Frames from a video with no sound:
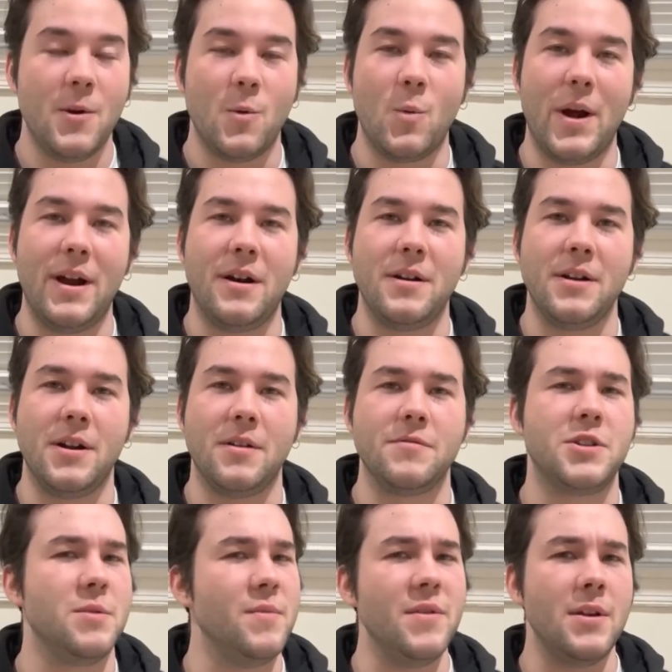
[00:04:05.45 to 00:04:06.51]
where,
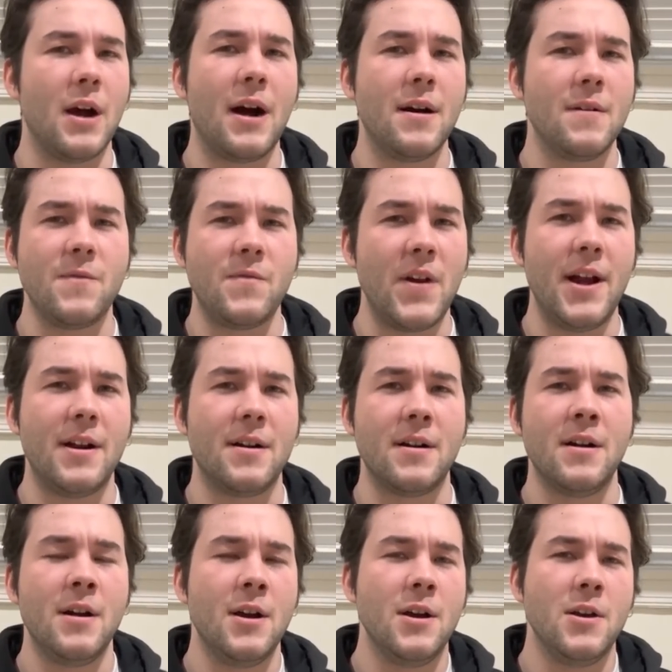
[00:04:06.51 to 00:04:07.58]
to be
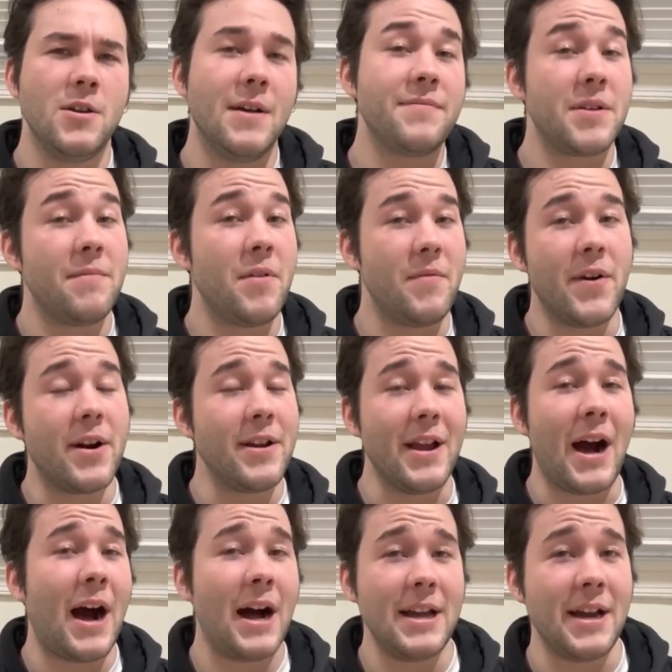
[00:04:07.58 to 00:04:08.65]
fair, you have to have a very
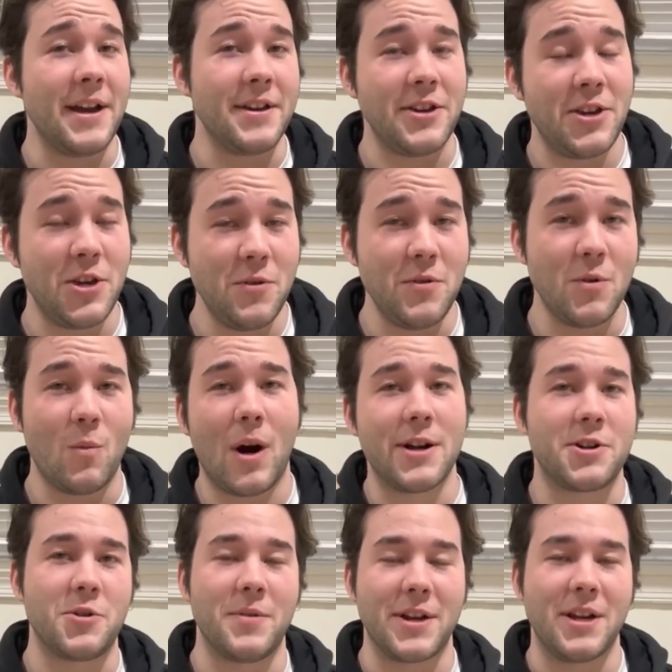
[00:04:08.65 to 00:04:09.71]
high IQ to
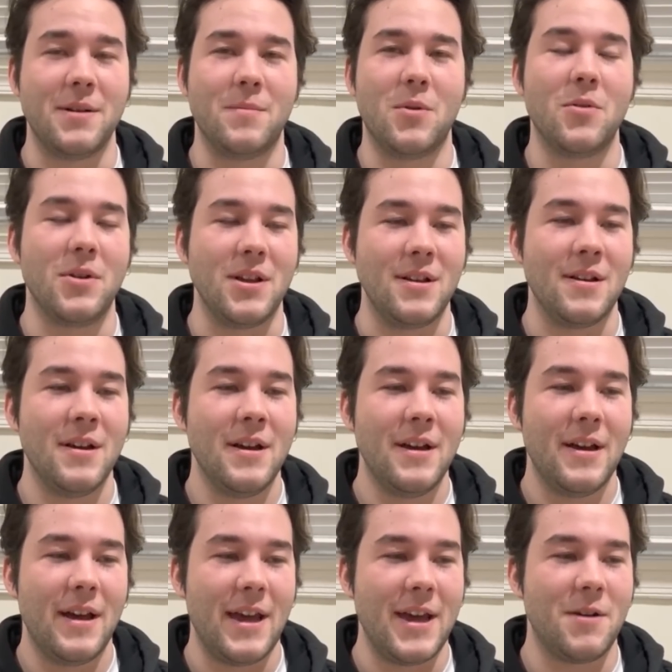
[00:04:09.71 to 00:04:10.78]
watch Rick and Morty.
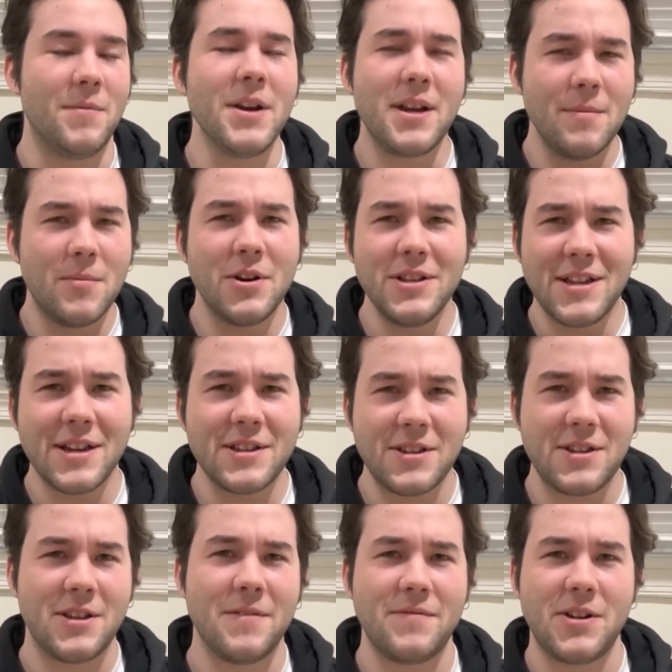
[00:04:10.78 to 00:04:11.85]
And Rick and Morty takes
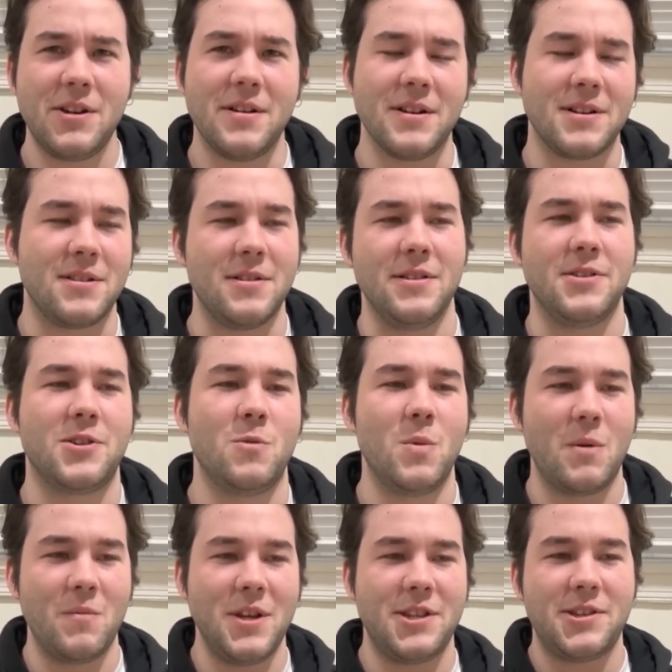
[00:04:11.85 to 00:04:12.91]
itself seriously. So
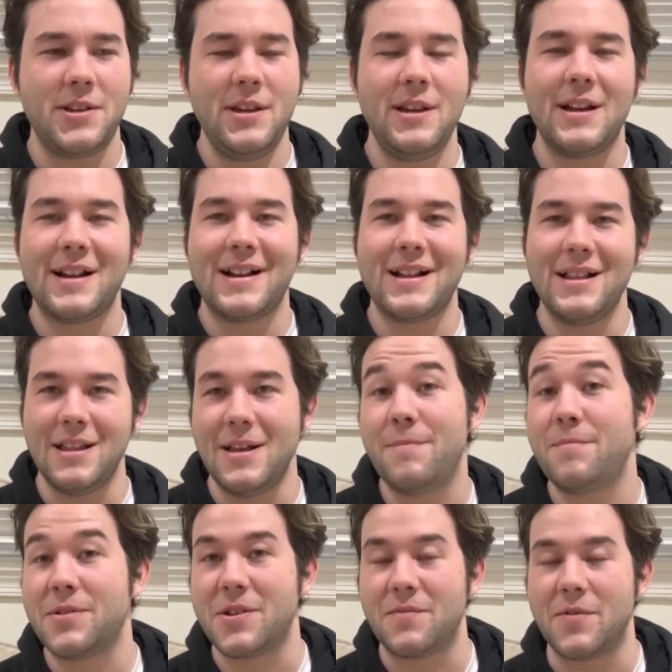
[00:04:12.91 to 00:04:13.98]
when we see
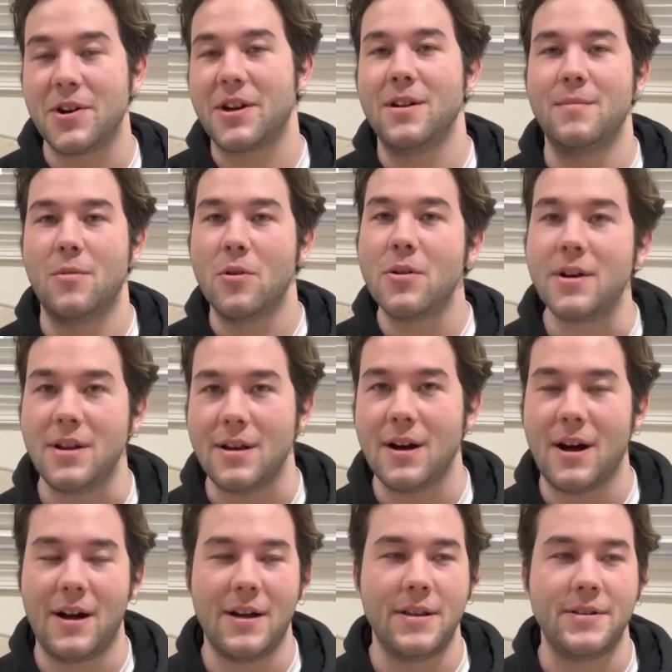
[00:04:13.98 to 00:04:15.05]
clips of Rick and Morty
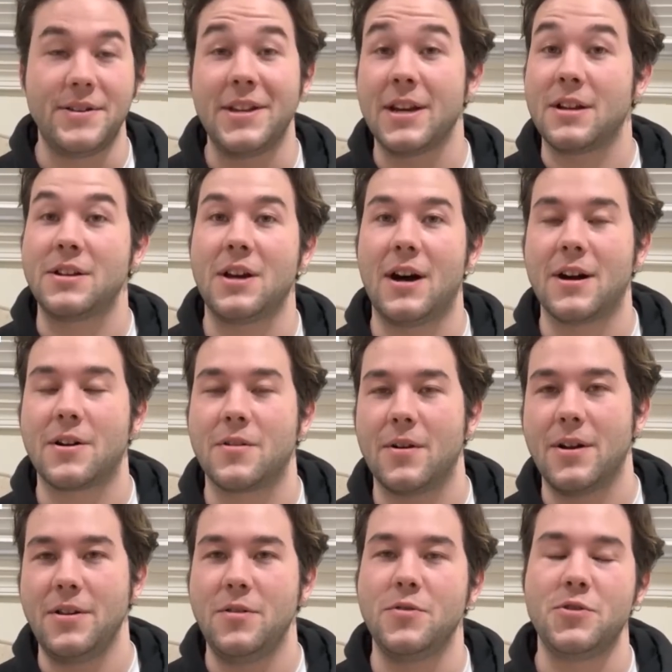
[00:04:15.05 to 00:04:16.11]
on TikTok or
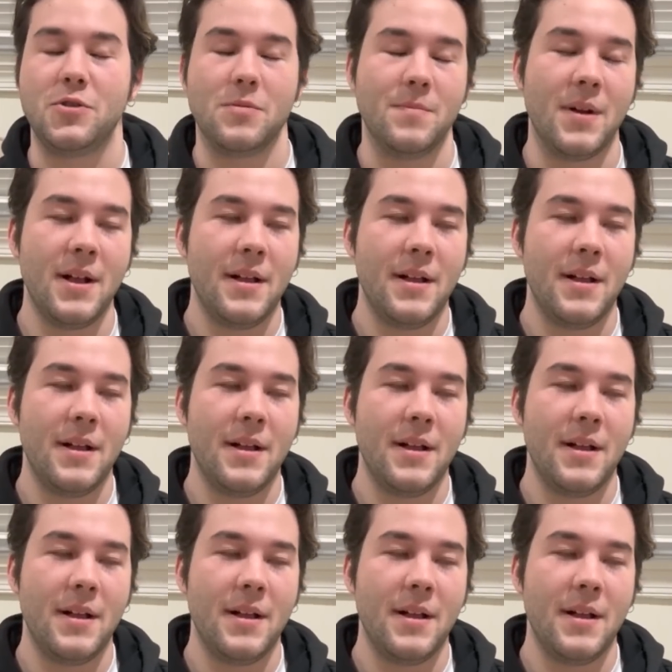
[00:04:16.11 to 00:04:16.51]
on YouTube,